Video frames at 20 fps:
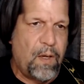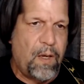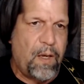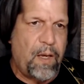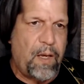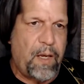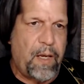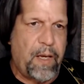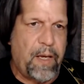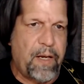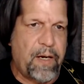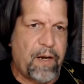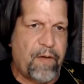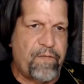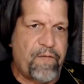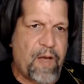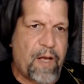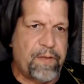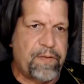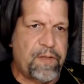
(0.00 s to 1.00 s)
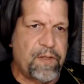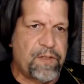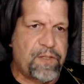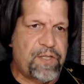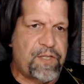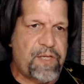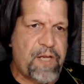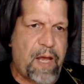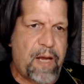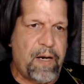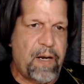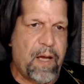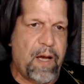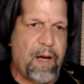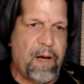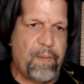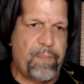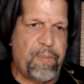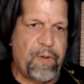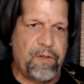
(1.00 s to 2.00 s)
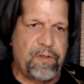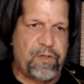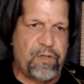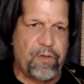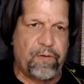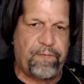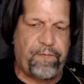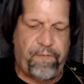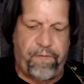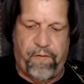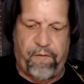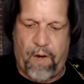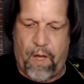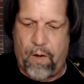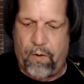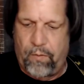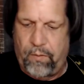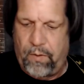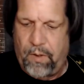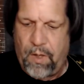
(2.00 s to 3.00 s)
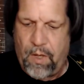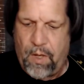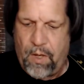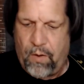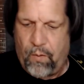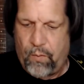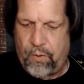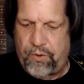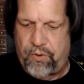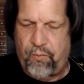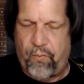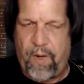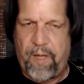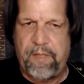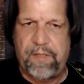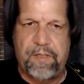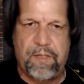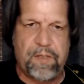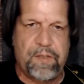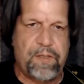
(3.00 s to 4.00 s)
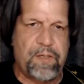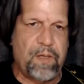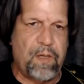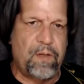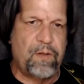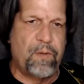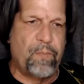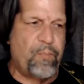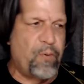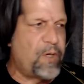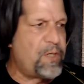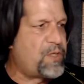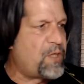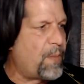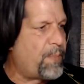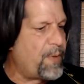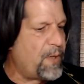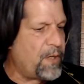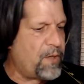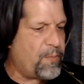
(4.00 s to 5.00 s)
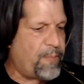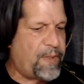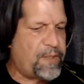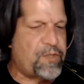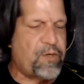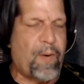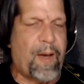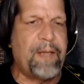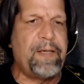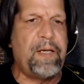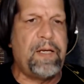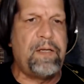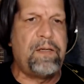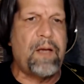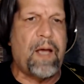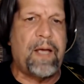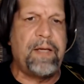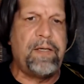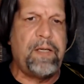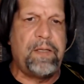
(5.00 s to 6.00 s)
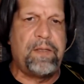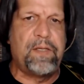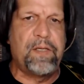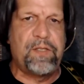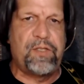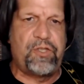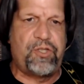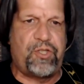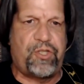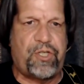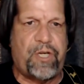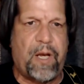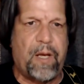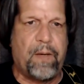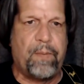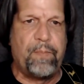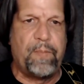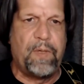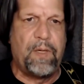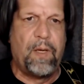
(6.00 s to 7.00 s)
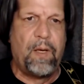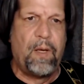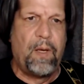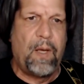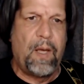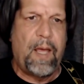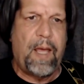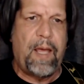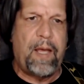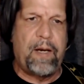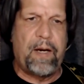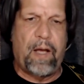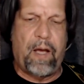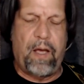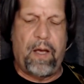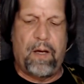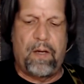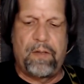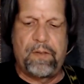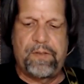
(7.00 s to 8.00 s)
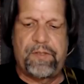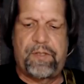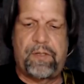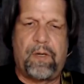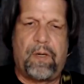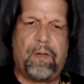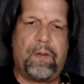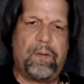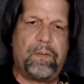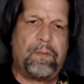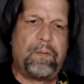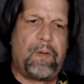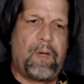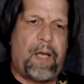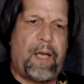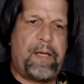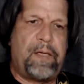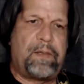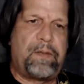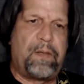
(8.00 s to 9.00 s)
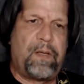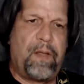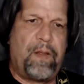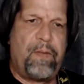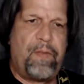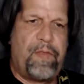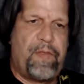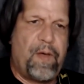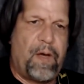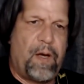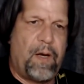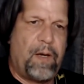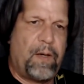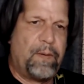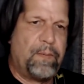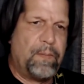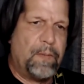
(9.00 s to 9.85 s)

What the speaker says: And I've got this set up to float, which raises the bridge up a little bit. So I need this shimmed. And I also like the